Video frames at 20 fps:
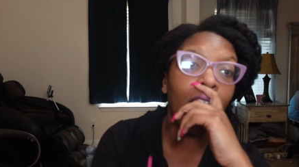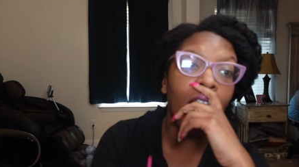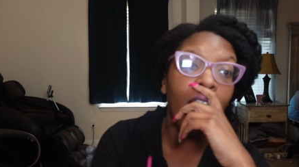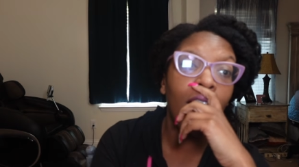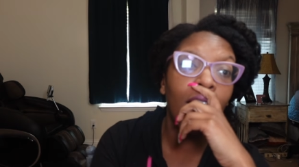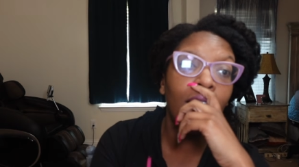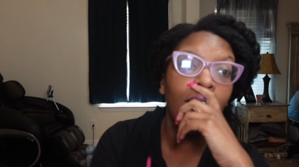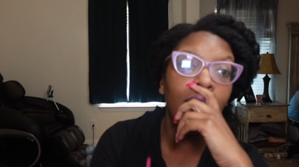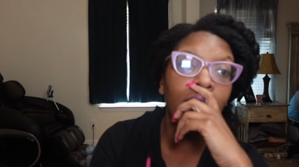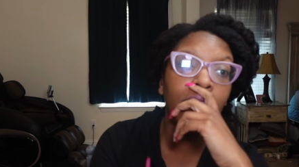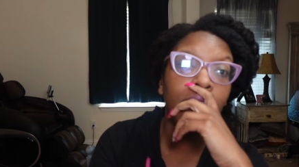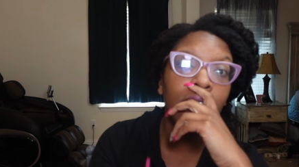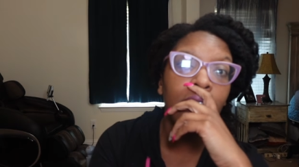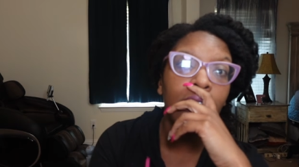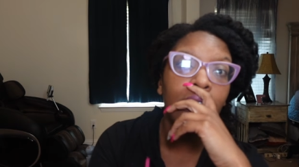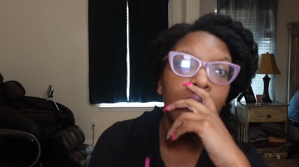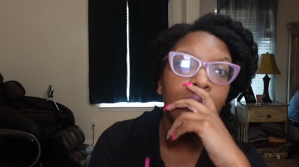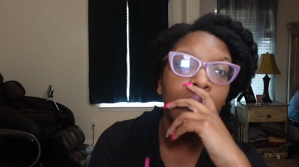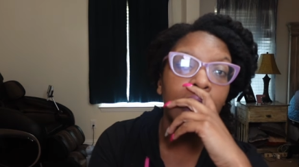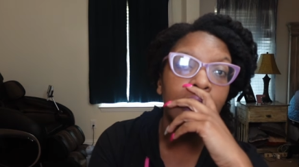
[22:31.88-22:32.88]
on
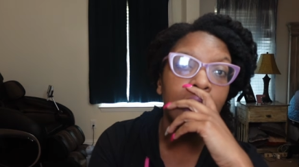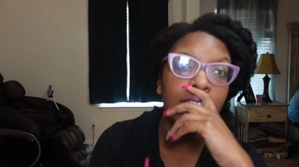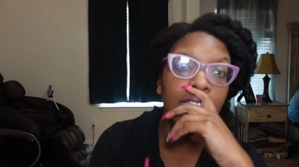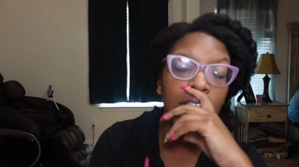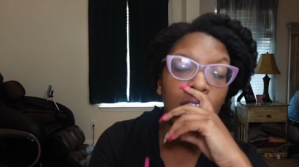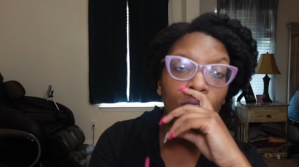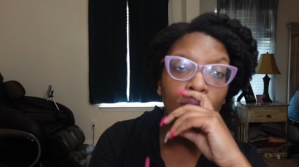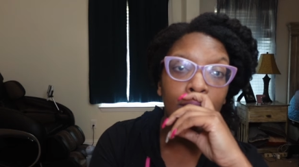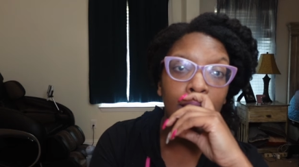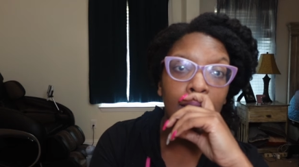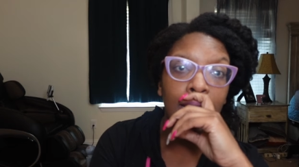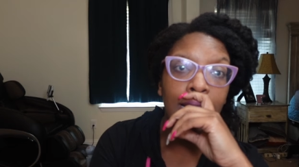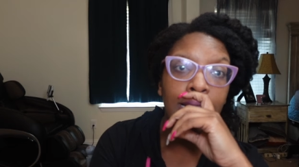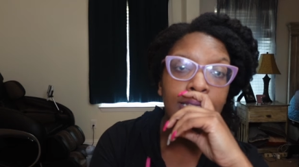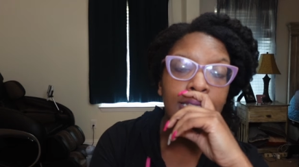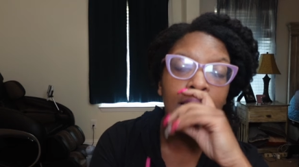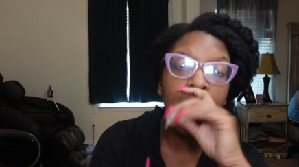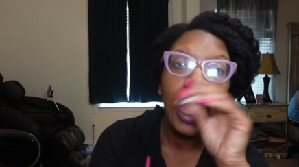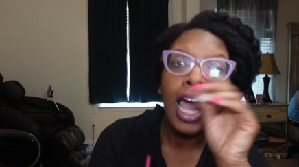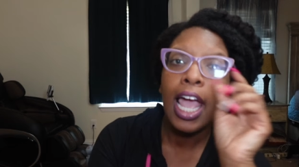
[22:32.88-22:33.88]
the
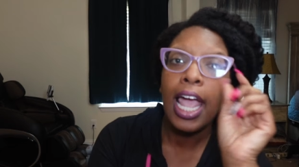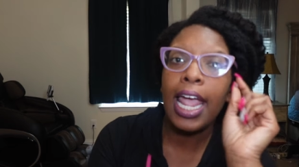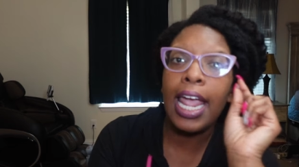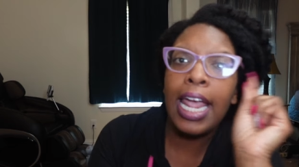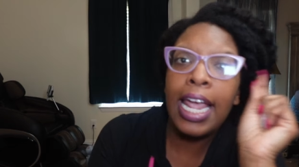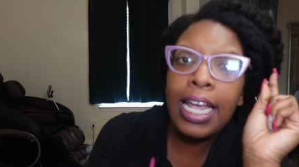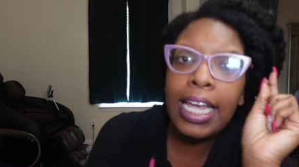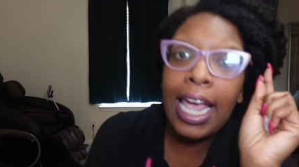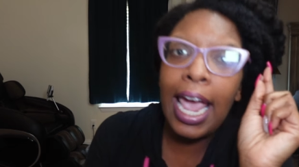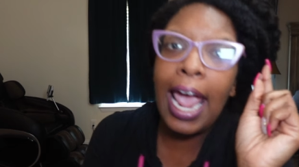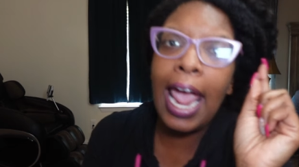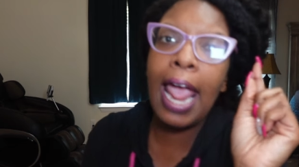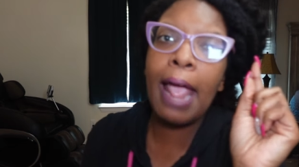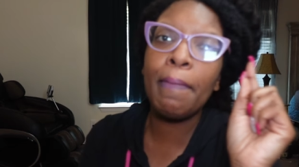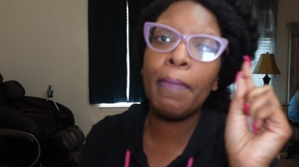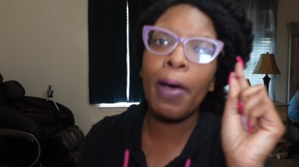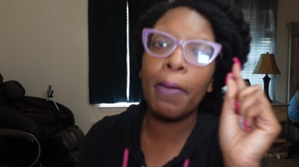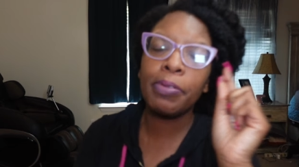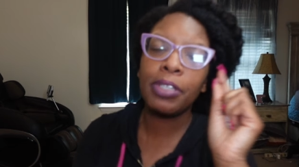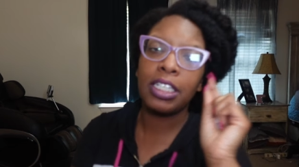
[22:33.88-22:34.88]
series, it
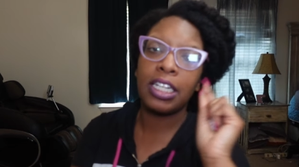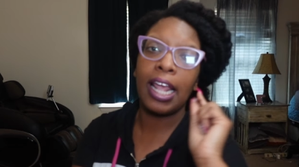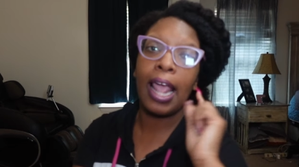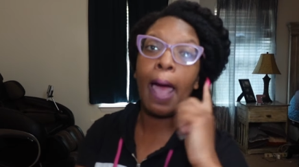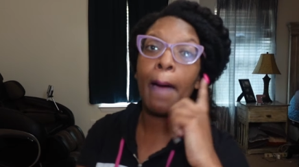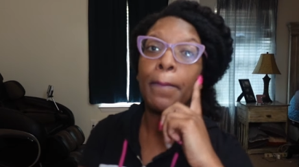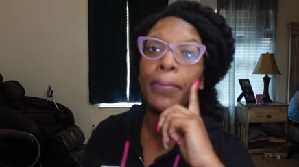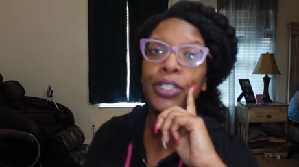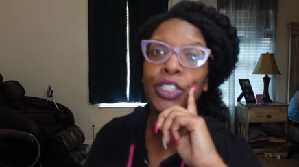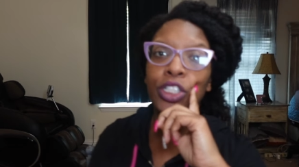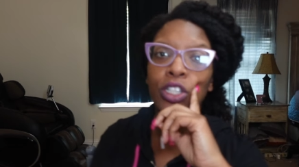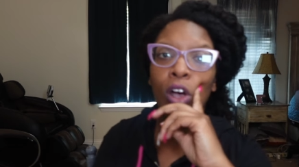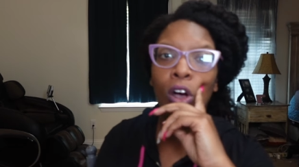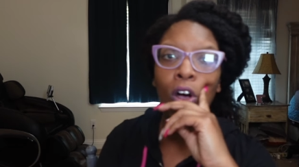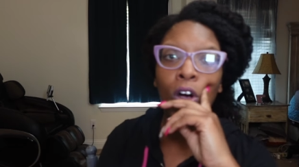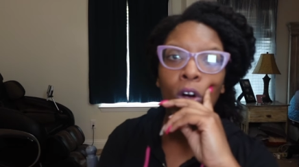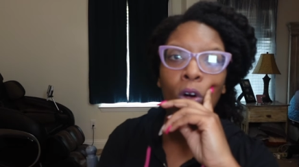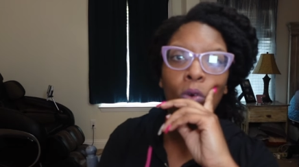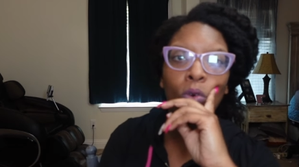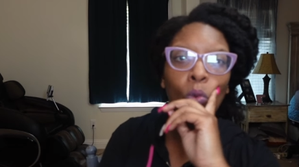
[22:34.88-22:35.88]
came up to the
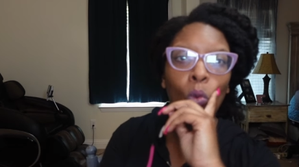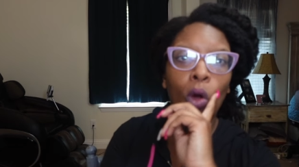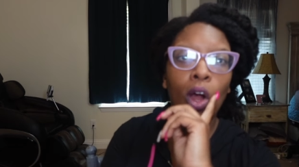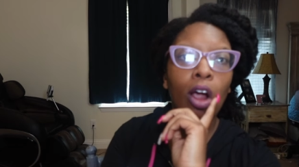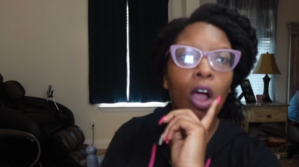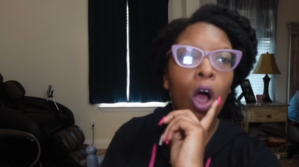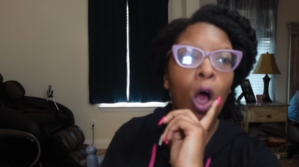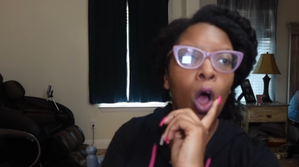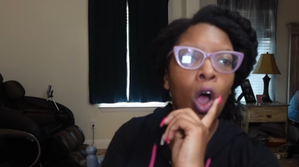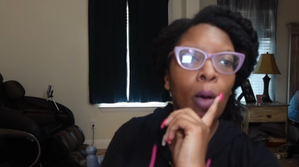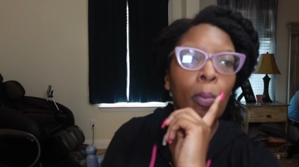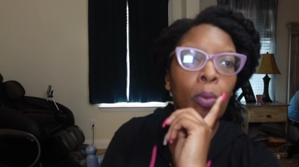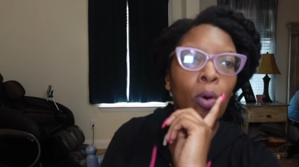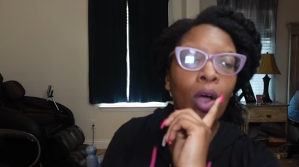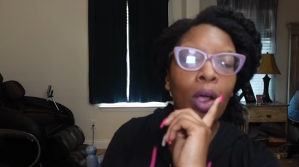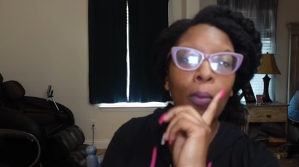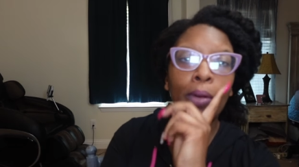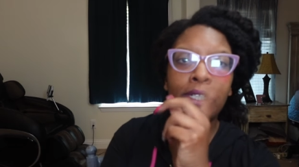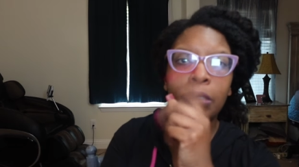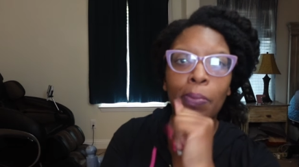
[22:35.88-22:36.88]
episode where old
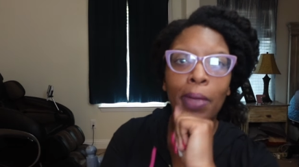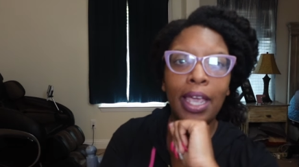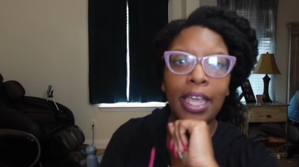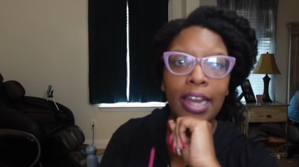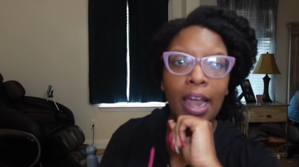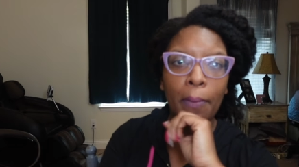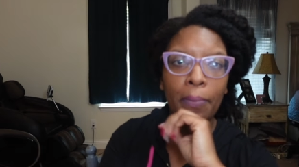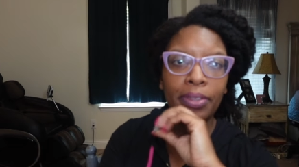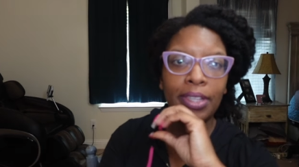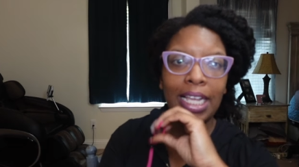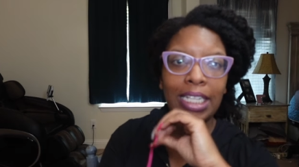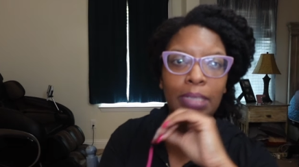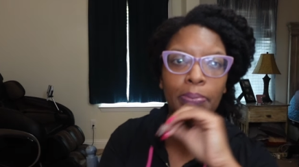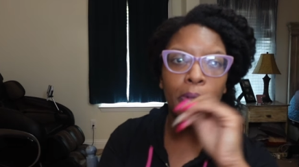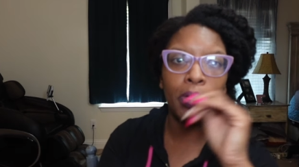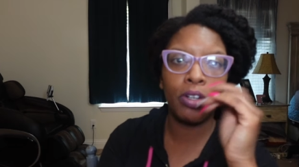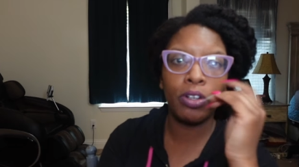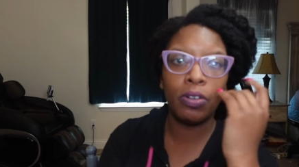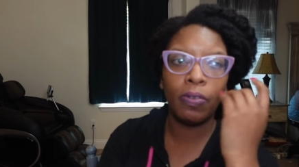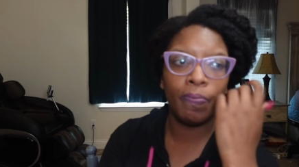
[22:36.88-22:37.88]
boy was making out with that
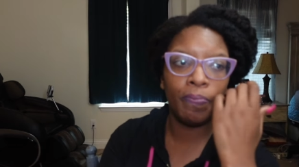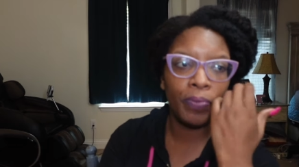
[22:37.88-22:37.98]
spoon.